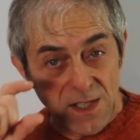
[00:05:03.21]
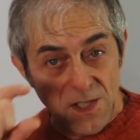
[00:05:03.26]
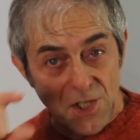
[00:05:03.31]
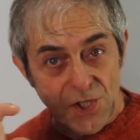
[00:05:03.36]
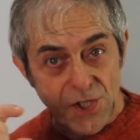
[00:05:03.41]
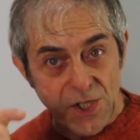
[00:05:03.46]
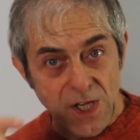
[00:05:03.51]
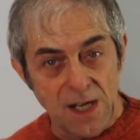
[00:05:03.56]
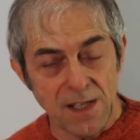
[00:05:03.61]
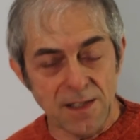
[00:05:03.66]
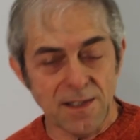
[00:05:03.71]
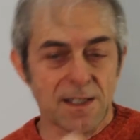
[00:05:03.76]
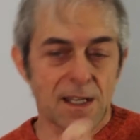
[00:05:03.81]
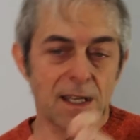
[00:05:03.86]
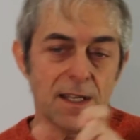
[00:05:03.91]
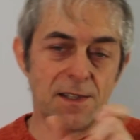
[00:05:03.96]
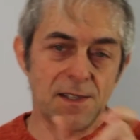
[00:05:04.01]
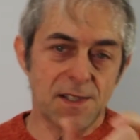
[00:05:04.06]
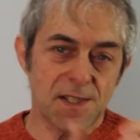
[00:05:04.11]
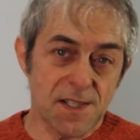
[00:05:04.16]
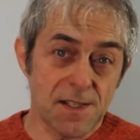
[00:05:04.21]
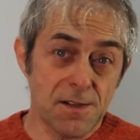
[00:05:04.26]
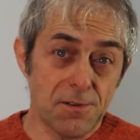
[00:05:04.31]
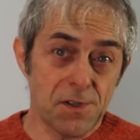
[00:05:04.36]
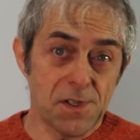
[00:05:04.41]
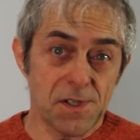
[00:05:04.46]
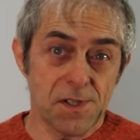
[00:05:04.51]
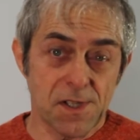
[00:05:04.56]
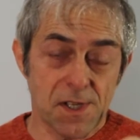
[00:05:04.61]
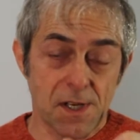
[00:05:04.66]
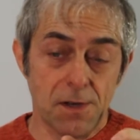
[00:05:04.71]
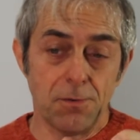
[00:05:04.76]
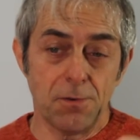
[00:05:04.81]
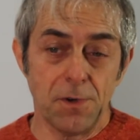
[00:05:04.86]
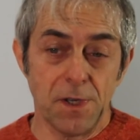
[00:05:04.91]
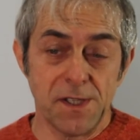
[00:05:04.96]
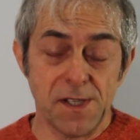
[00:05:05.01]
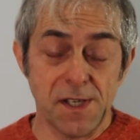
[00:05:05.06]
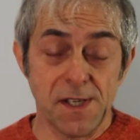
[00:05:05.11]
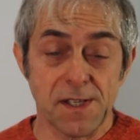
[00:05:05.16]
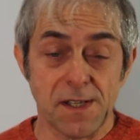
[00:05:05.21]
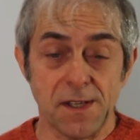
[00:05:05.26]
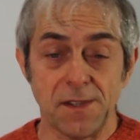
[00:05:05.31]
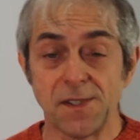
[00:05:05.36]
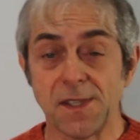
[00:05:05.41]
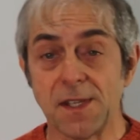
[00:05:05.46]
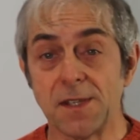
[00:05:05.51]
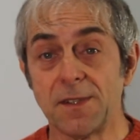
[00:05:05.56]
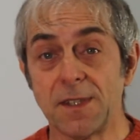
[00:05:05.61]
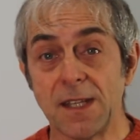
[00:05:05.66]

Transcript: shunt and series resistance,